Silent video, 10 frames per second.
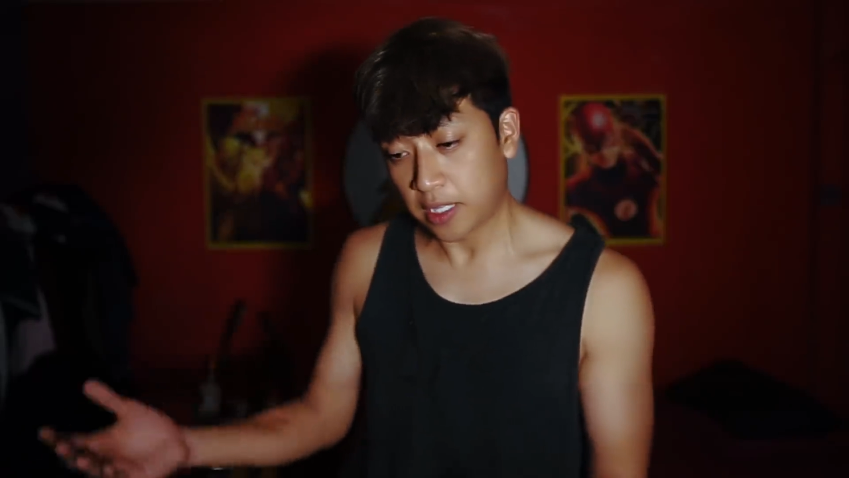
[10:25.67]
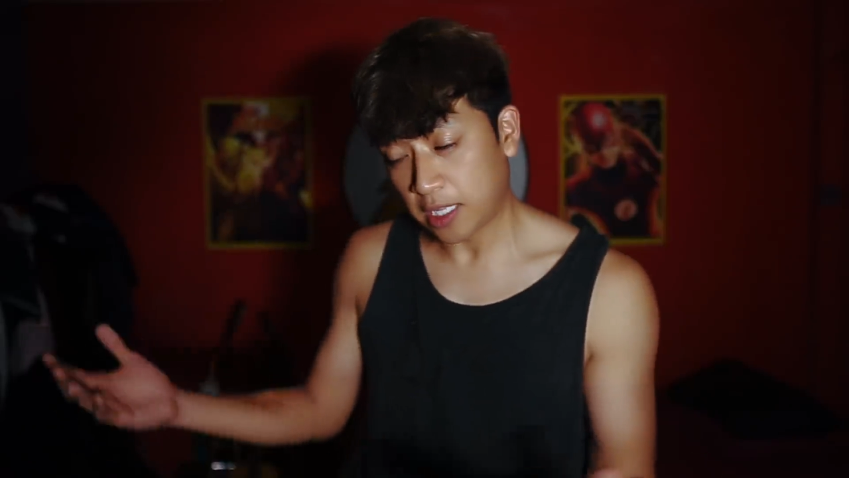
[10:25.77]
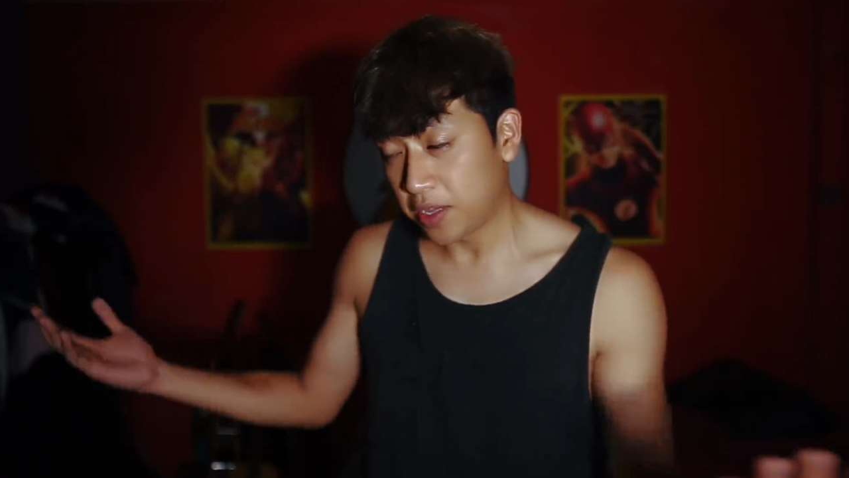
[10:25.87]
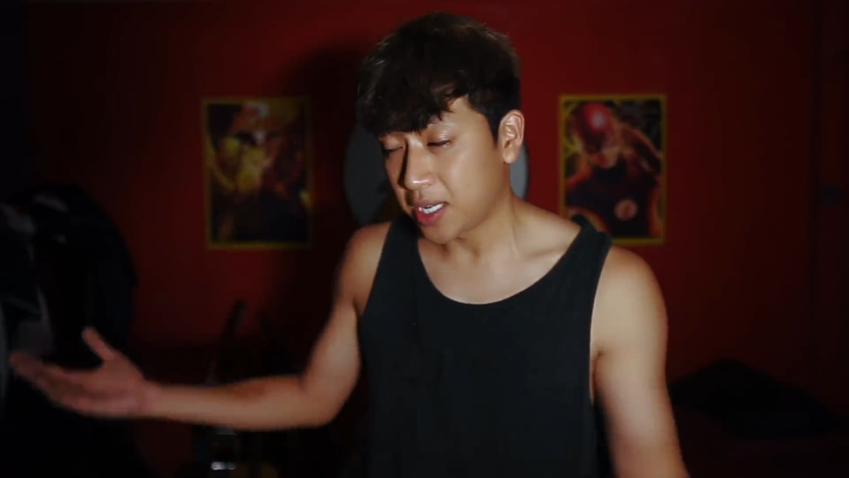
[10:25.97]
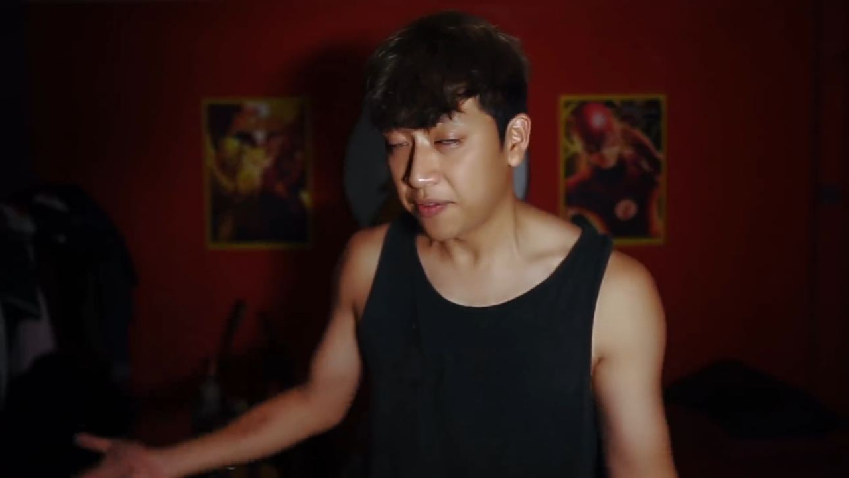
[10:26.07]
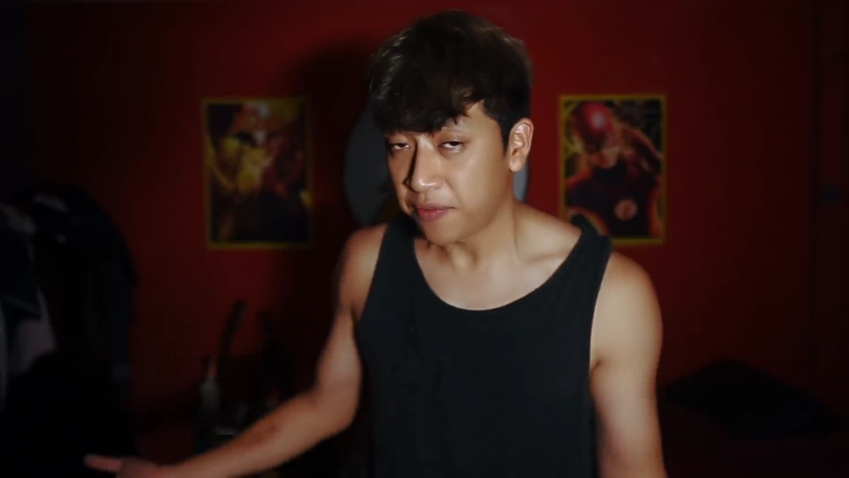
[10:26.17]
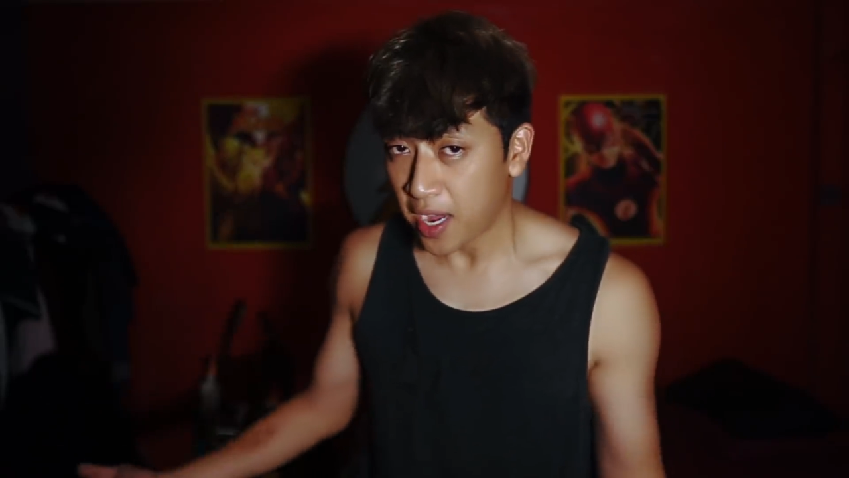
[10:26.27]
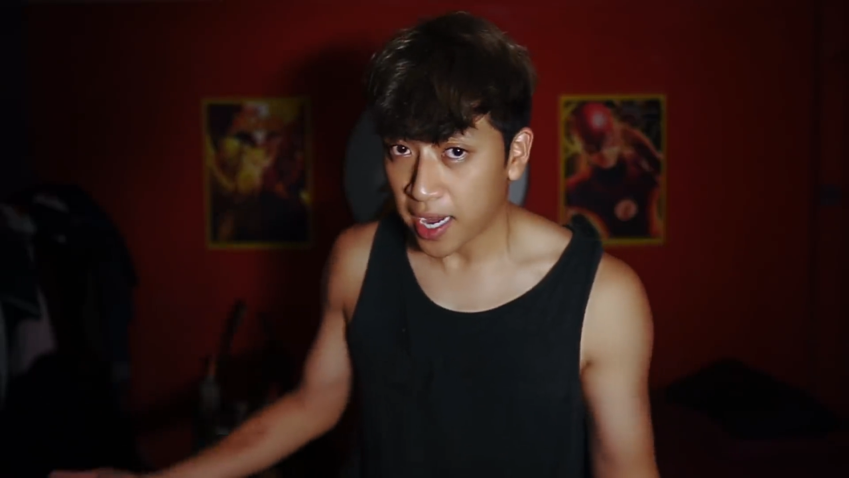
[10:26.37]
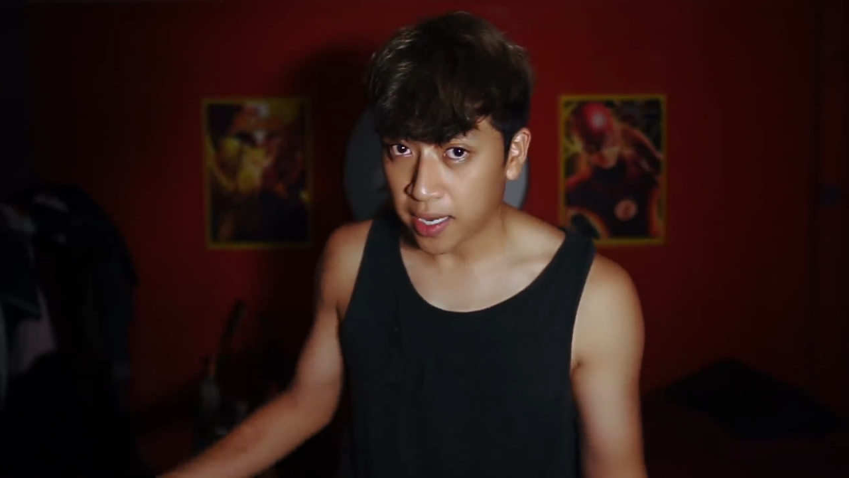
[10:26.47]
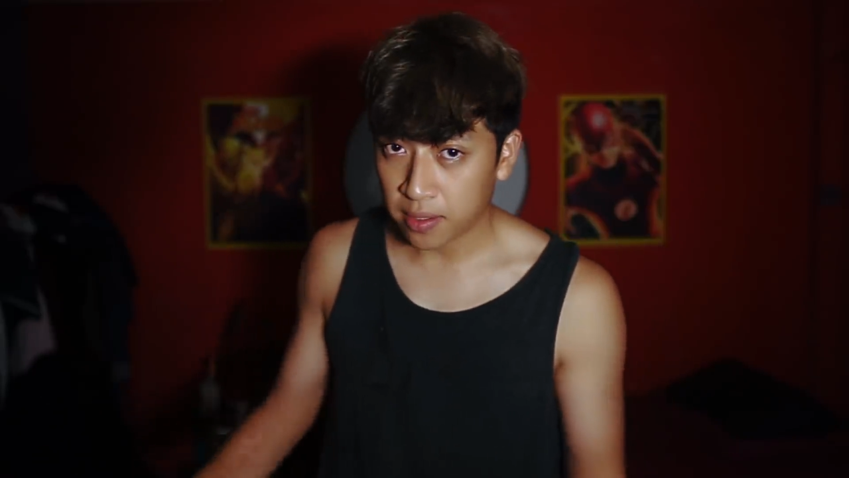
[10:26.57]
that you can
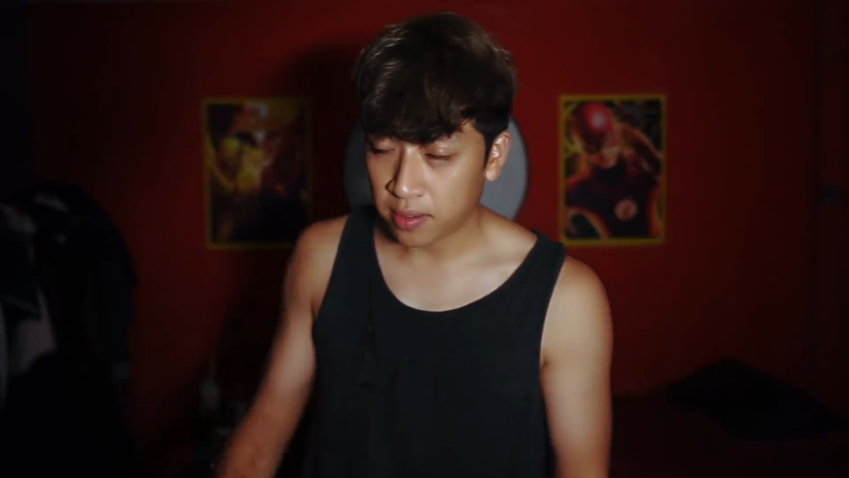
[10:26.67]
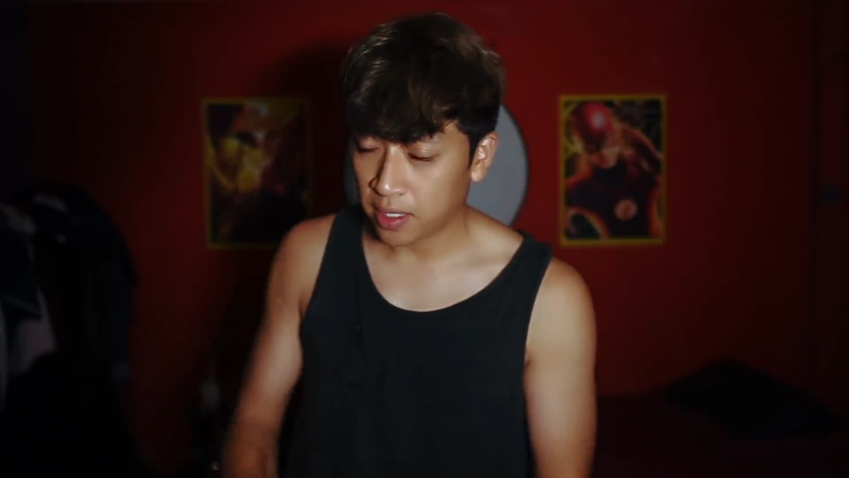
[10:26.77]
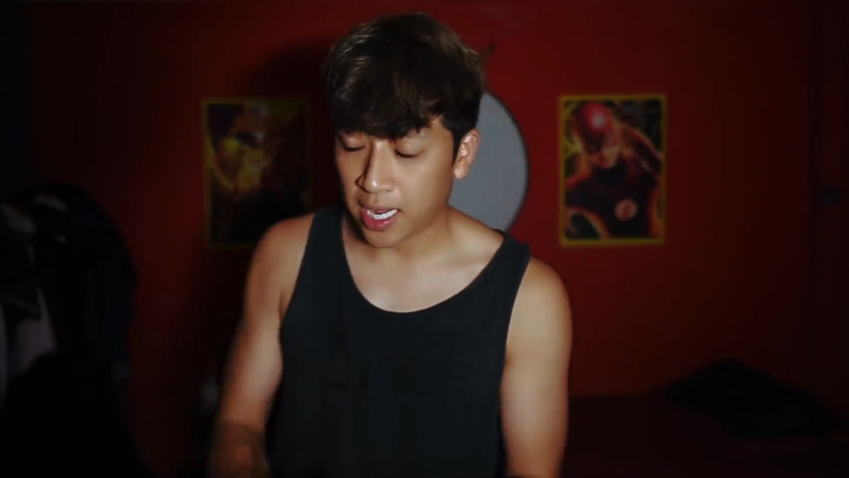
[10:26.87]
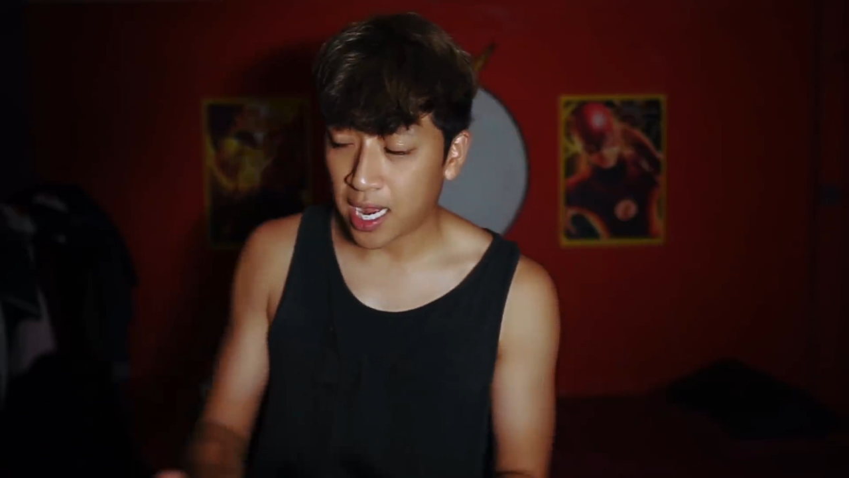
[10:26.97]
find, like